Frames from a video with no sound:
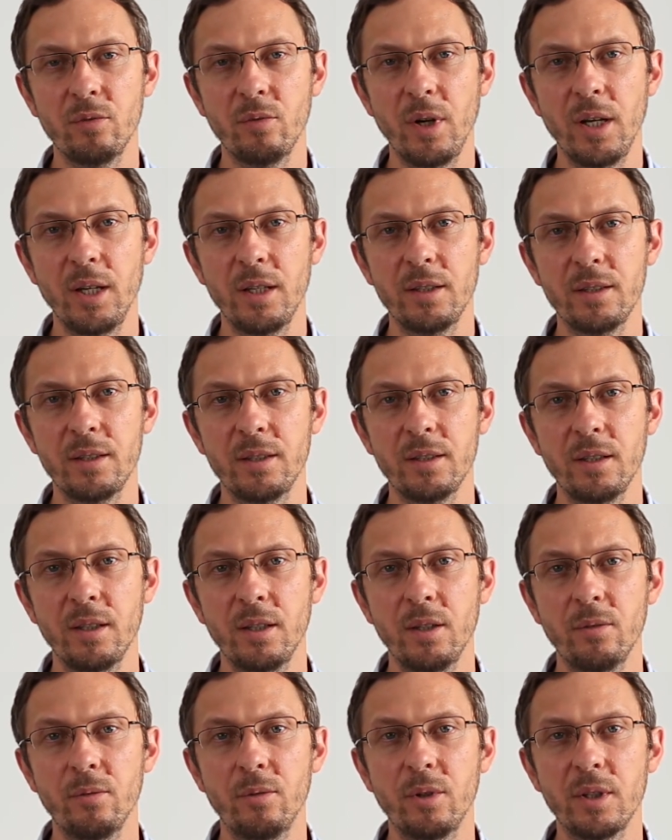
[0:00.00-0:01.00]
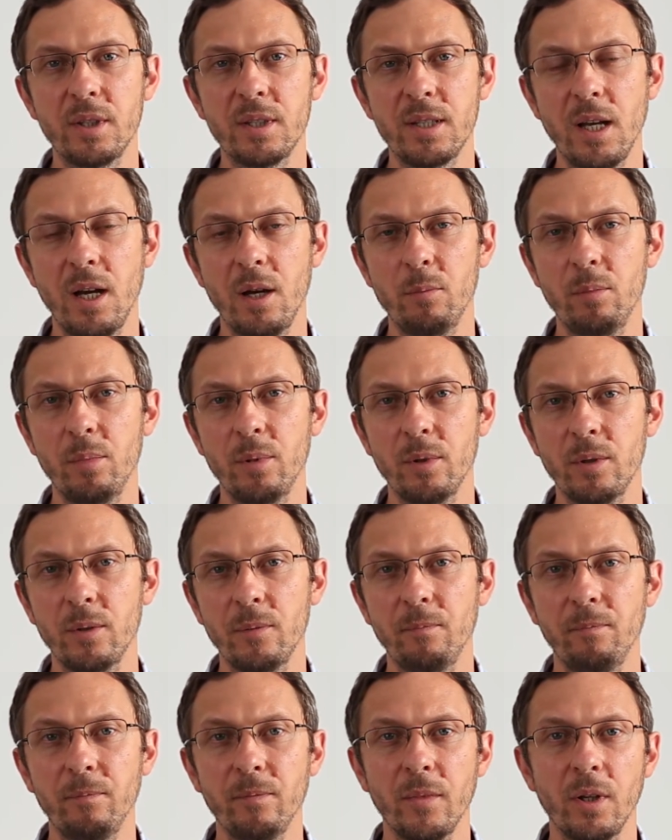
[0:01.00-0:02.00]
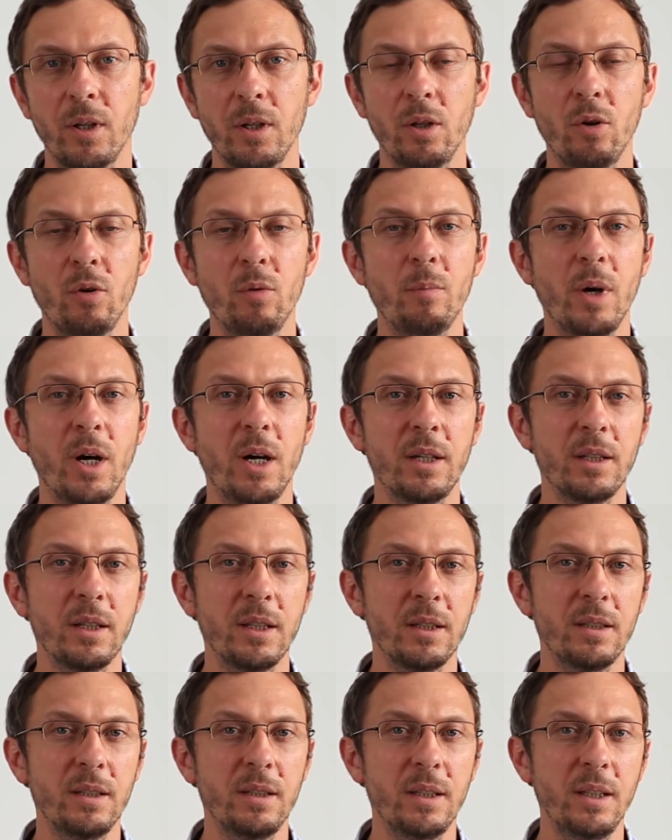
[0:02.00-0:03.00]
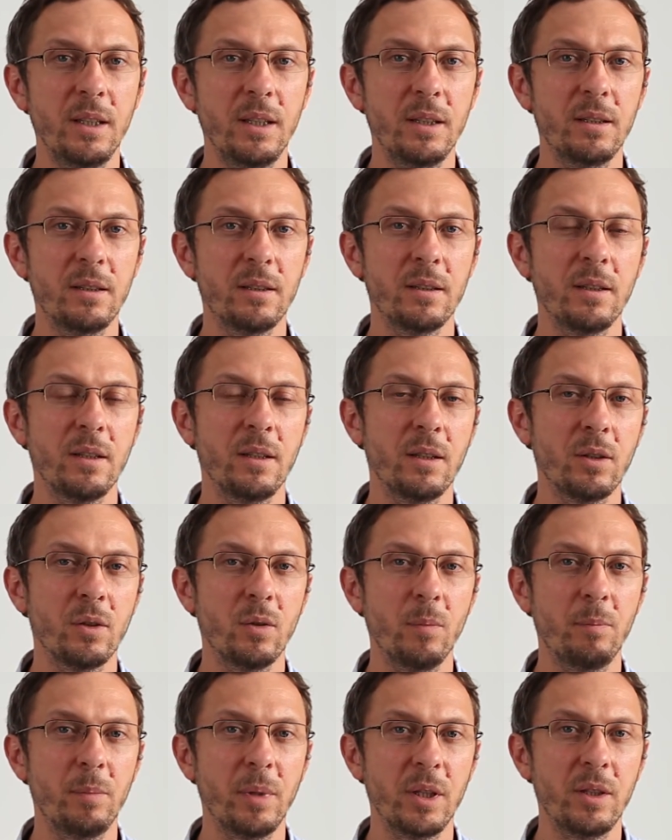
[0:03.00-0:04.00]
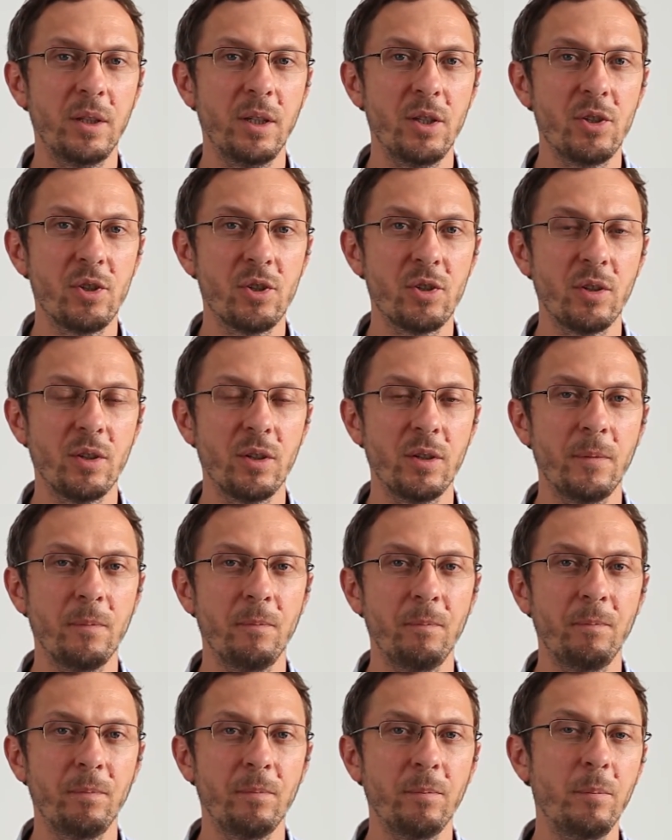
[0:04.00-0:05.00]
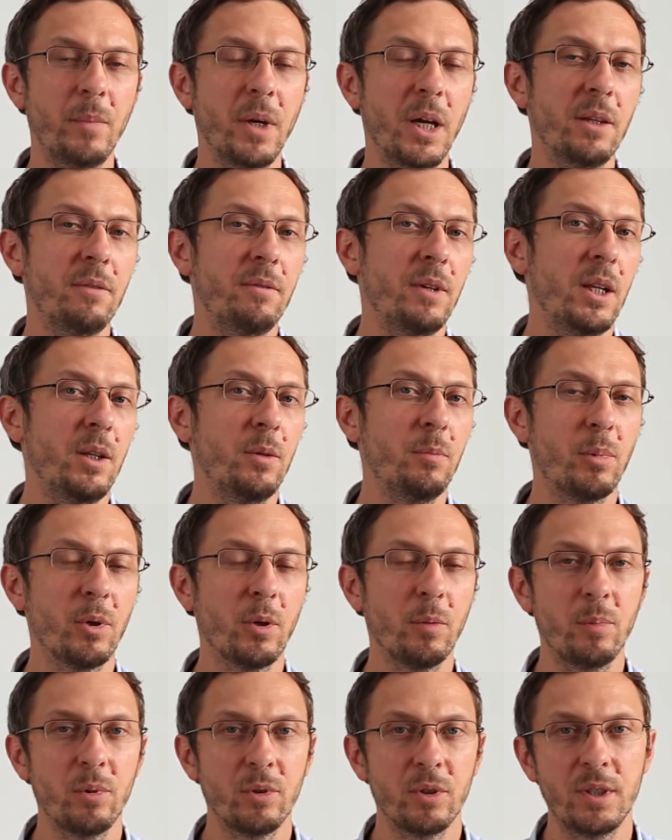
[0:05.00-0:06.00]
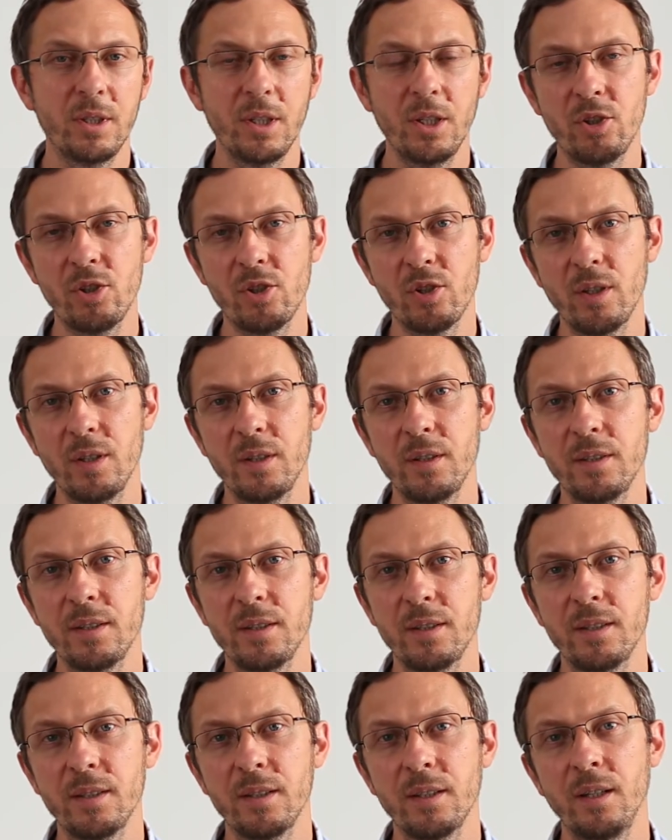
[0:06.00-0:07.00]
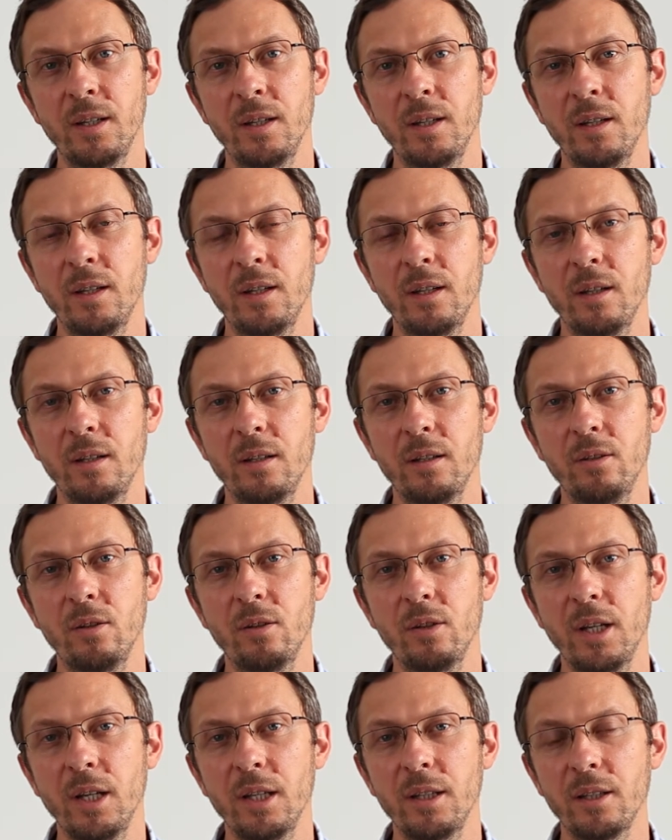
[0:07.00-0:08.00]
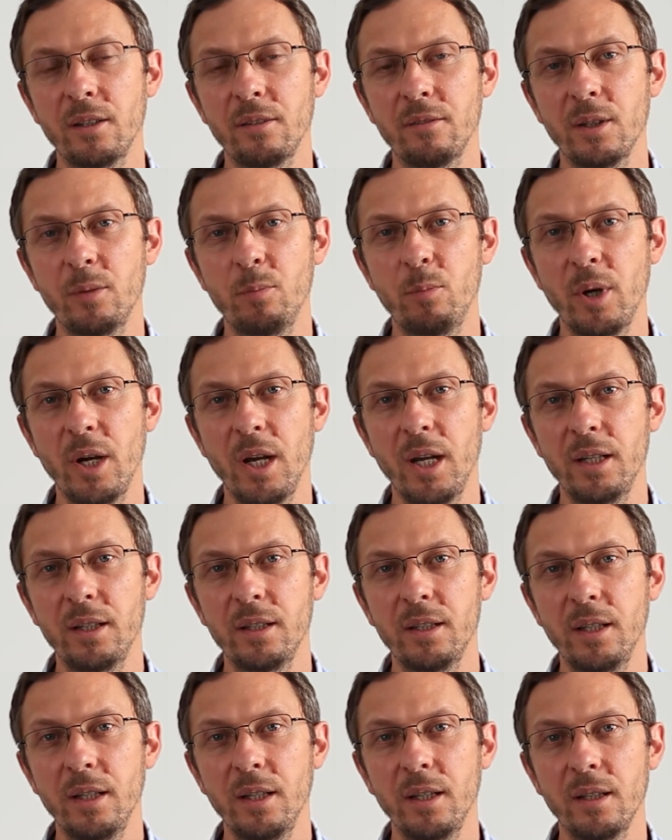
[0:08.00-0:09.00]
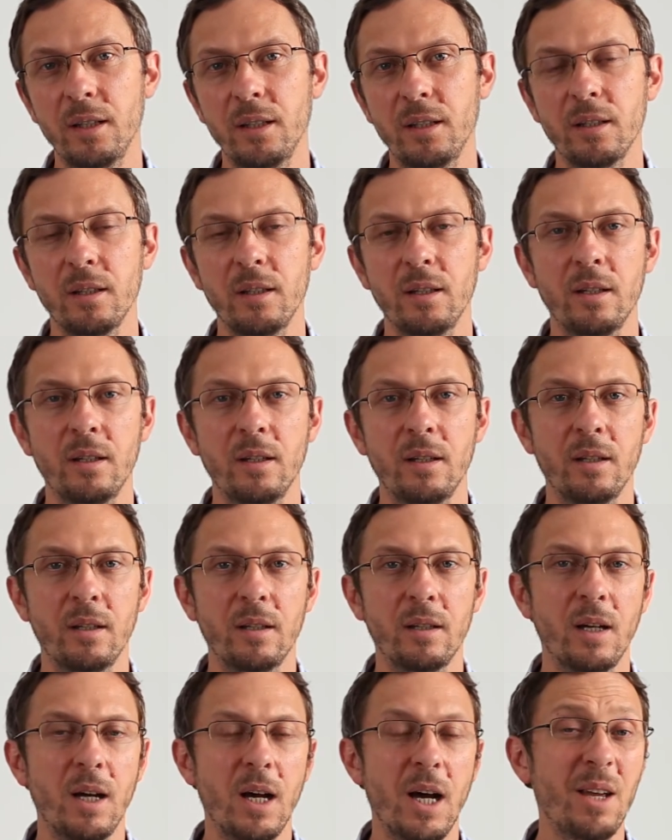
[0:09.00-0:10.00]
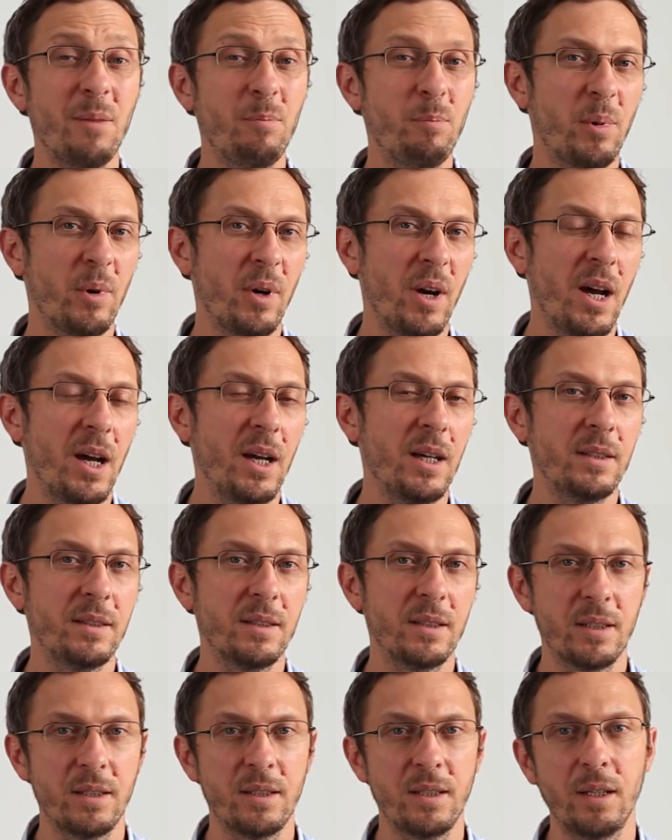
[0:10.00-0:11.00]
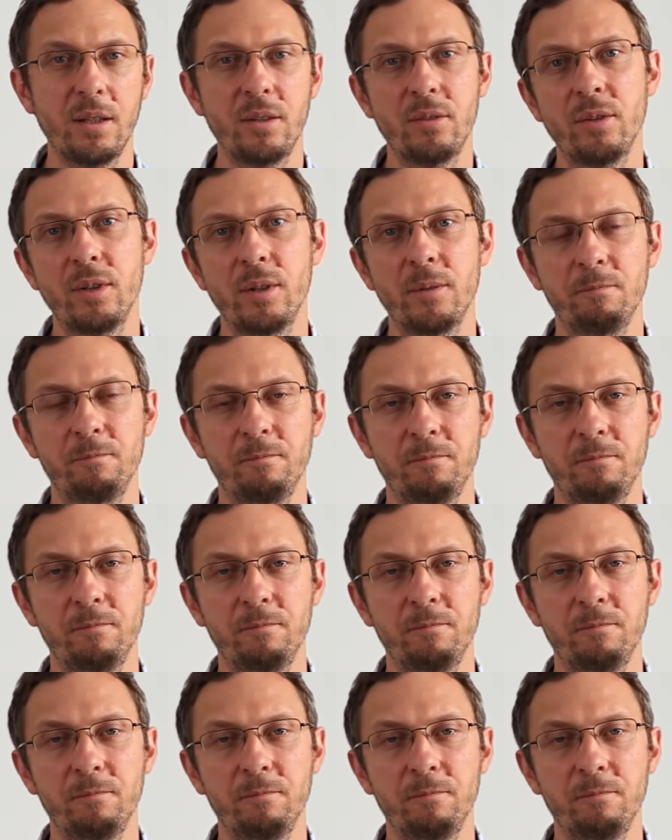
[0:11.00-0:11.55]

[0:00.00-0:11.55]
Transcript: rates. For example, low market need, competition, bad value propositions, non-adequate branding, high price, etc.